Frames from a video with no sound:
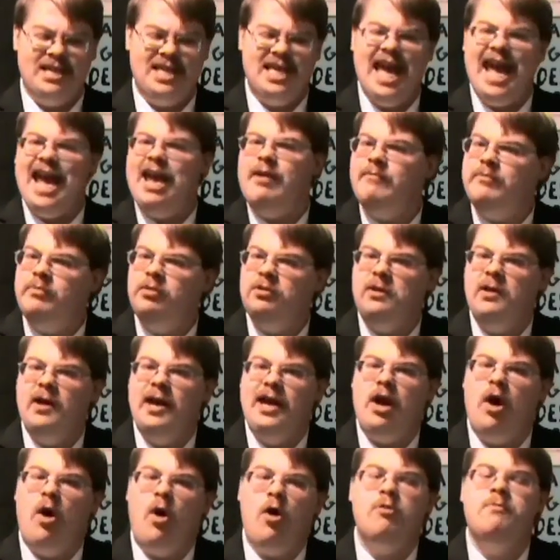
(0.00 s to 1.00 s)

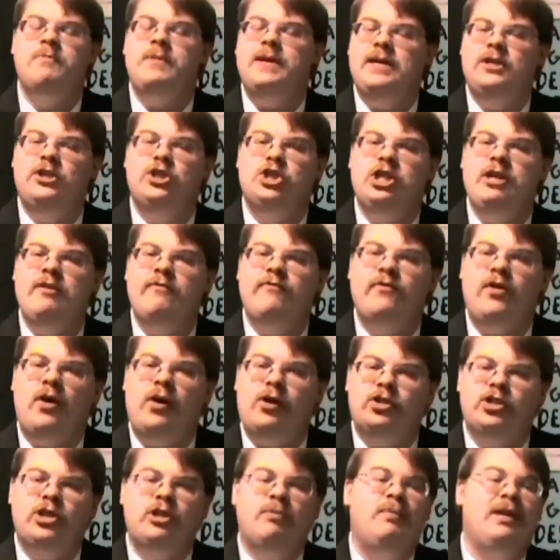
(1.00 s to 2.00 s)
gameplay RPG
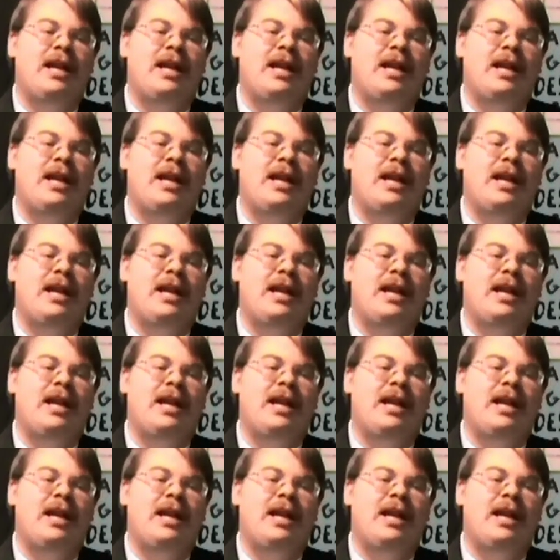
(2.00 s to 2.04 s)
function,